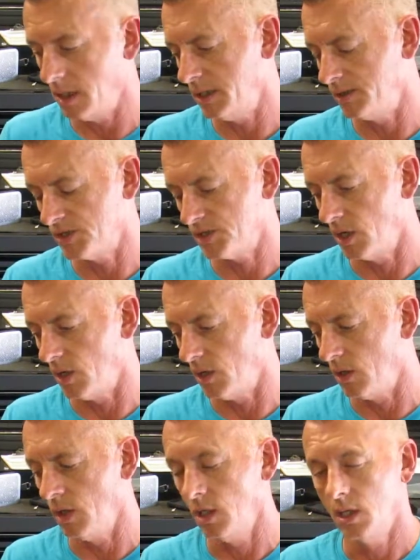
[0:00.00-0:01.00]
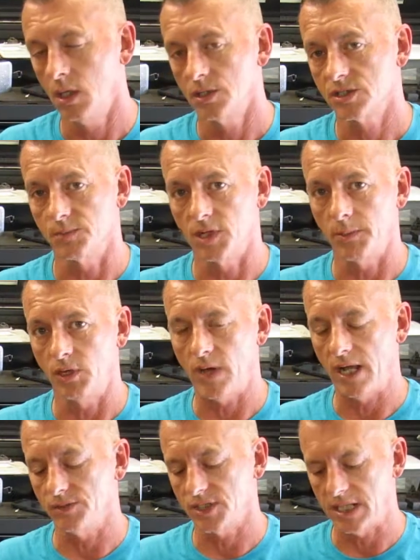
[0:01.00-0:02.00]
install some dummy
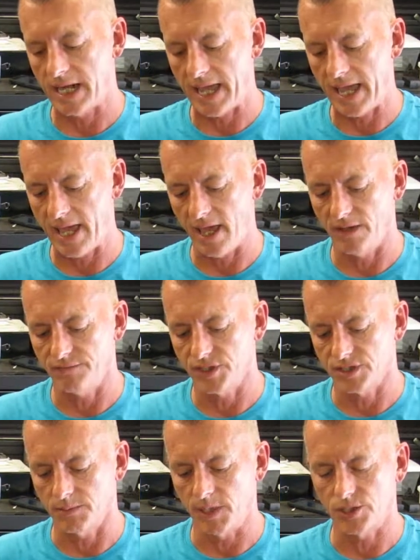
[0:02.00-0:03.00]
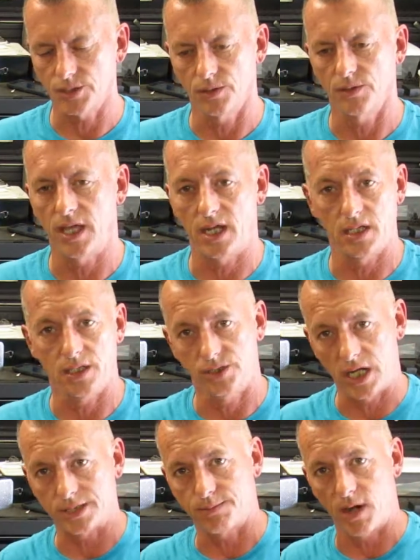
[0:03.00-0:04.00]
rounds that I have, just to make sure that it
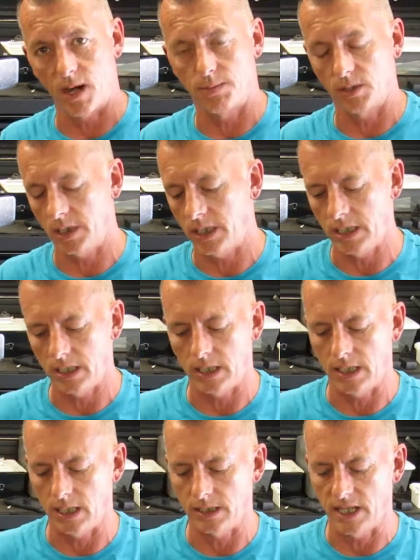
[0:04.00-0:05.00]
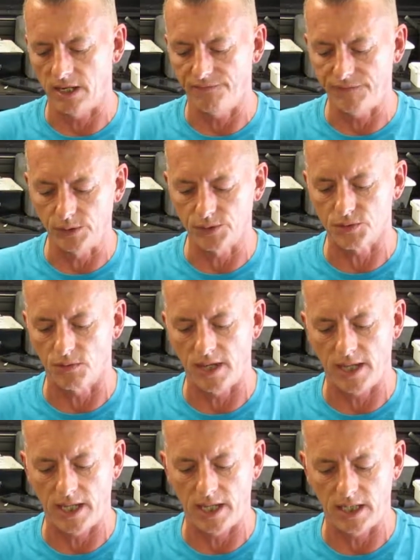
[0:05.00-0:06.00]
ejects properly and that it feels
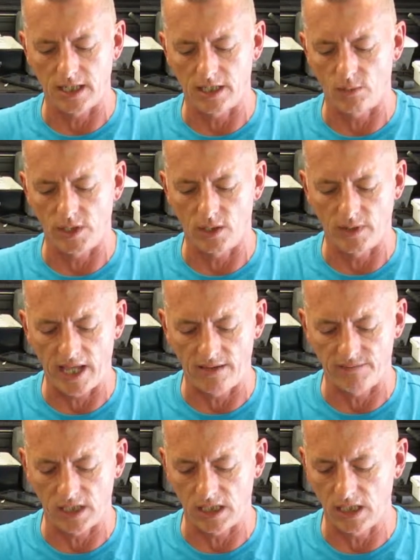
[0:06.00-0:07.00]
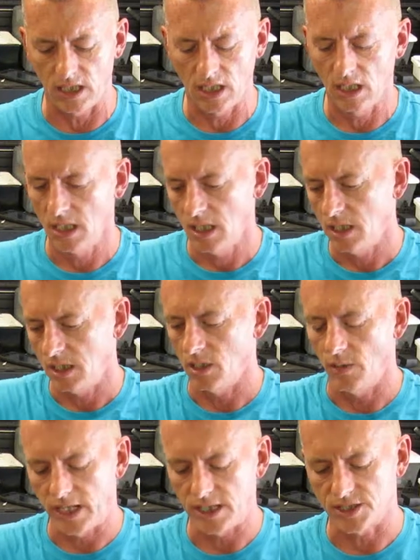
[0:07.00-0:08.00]
right and that we don't have any, you
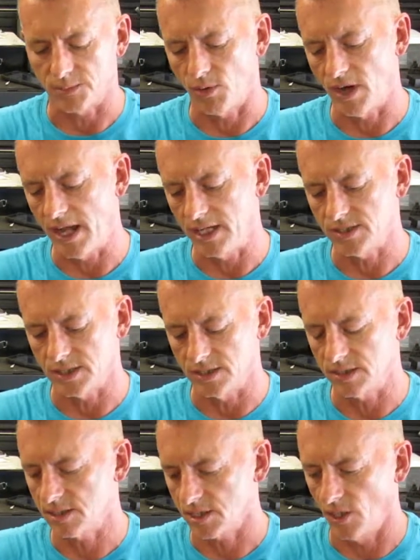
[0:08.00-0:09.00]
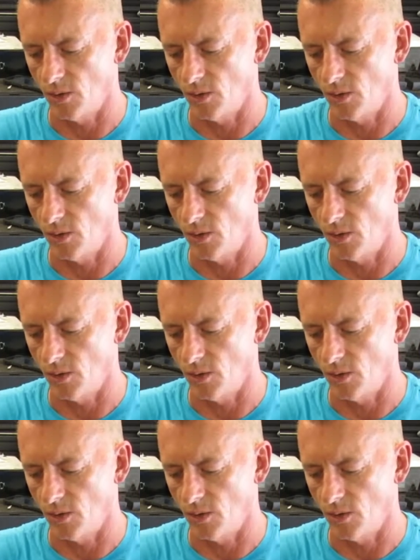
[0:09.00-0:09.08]
know, any surprises.